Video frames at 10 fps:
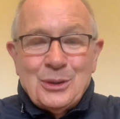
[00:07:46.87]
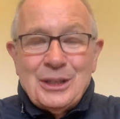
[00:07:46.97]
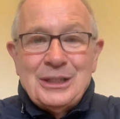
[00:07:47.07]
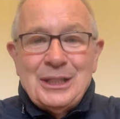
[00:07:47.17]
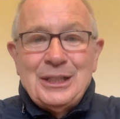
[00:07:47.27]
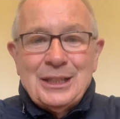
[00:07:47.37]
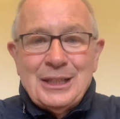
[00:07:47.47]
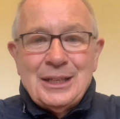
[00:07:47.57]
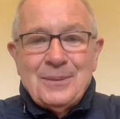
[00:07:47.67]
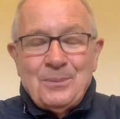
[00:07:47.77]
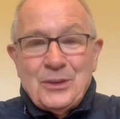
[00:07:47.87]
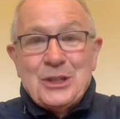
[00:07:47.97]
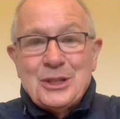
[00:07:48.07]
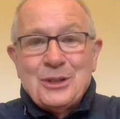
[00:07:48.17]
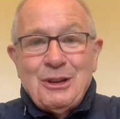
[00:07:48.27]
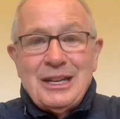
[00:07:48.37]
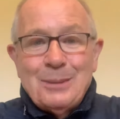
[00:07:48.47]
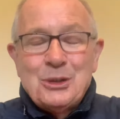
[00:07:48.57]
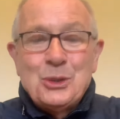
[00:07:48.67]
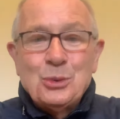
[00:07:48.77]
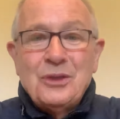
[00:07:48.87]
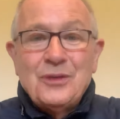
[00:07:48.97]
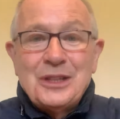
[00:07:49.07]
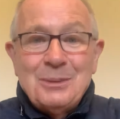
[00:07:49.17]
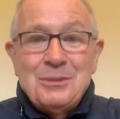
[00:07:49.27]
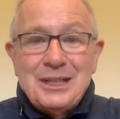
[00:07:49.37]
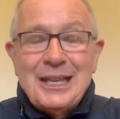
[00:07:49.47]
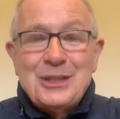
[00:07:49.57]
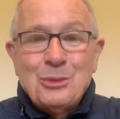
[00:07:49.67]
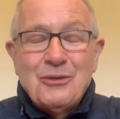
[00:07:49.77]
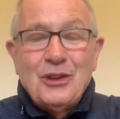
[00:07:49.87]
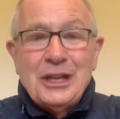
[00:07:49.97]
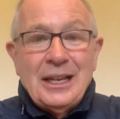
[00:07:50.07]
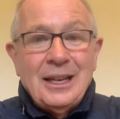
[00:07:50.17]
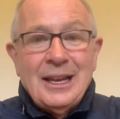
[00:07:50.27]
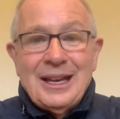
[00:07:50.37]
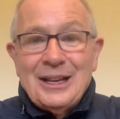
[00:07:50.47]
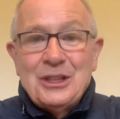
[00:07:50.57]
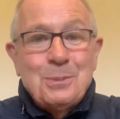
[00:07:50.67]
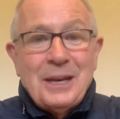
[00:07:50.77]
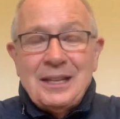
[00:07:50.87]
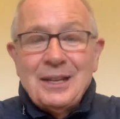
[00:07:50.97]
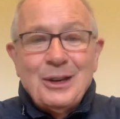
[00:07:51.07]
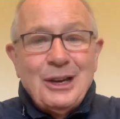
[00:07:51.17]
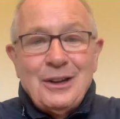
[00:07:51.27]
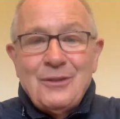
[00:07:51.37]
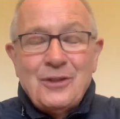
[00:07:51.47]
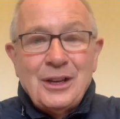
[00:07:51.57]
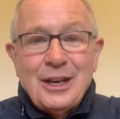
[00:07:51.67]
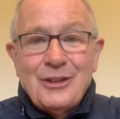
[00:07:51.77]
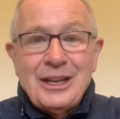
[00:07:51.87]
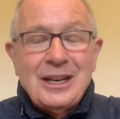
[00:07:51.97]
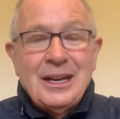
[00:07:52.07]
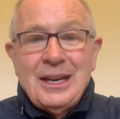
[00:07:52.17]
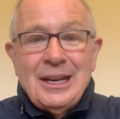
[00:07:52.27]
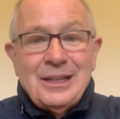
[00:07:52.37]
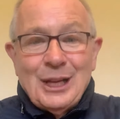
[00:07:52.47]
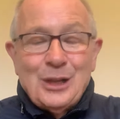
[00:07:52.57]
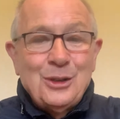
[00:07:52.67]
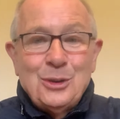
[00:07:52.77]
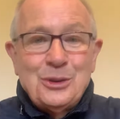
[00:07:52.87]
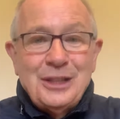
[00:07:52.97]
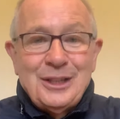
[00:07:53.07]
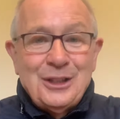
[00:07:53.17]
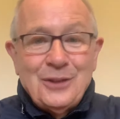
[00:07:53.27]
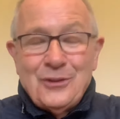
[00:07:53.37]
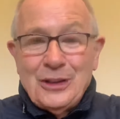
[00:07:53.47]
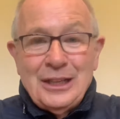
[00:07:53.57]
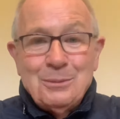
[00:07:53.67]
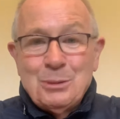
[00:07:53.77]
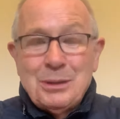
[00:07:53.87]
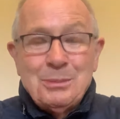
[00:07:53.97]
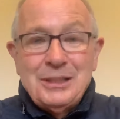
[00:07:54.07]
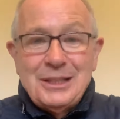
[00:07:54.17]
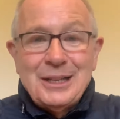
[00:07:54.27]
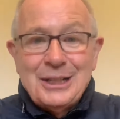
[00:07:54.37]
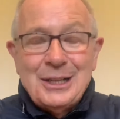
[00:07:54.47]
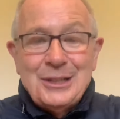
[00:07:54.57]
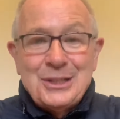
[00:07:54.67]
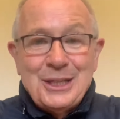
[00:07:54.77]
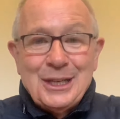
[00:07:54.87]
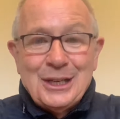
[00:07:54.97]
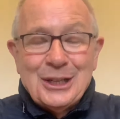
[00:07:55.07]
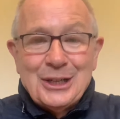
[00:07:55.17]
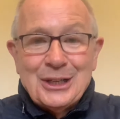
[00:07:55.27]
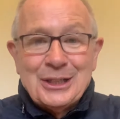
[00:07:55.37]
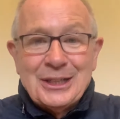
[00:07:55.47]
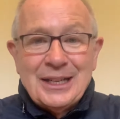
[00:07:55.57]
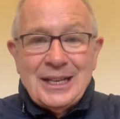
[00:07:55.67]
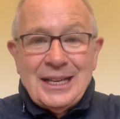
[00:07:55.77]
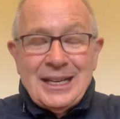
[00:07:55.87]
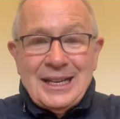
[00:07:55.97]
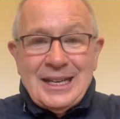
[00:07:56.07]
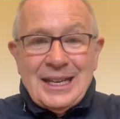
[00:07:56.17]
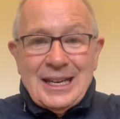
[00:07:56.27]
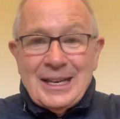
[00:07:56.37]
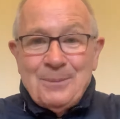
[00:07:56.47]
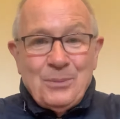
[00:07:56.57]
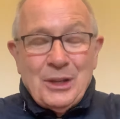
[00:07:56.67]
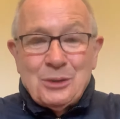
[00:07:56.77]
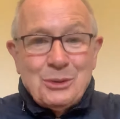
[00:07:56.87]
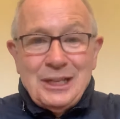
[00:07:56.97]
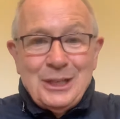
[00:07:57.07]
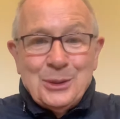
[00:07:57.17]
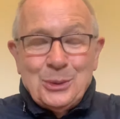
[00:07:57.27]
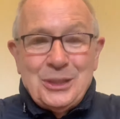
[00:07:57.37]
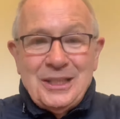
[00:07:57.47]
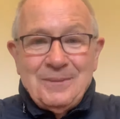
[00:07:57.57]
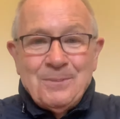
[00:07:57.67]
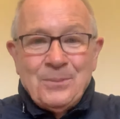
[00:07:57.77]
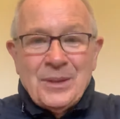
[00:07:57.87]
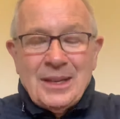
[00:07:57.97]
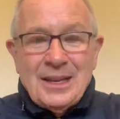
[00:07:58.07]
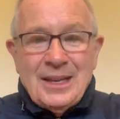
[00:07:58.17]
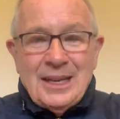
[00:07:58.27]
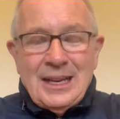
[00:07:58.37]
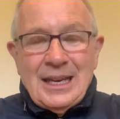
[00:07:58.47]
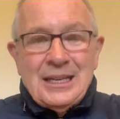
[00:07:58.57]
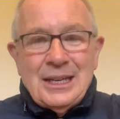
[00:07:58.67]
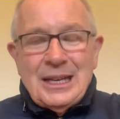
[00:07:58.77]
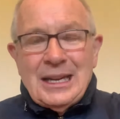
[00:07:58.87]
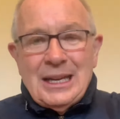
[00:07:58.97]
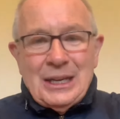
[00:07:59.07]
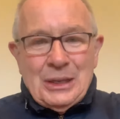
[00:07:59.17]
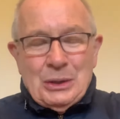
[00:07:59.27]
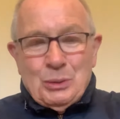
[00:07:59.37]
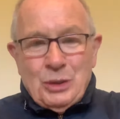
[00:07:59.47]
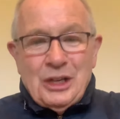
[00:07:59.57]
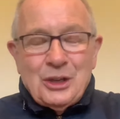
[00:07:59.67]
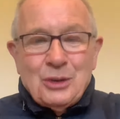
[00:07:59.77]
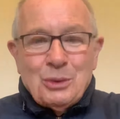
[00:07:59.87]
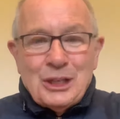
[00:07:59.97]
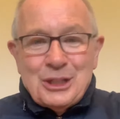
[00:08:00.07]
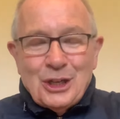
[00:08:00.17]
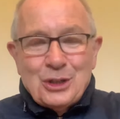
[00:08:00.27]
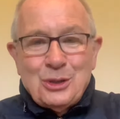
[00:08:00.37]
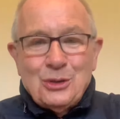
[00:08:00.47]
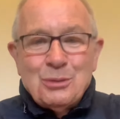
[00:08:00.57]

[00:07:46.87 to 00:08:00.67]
think this is a great opportunity for them to get to a final. I expect the Gael from Kerry, not alone to get to the final, but probably to contest the All-Ireland. They're a really good team. And when I talk to you now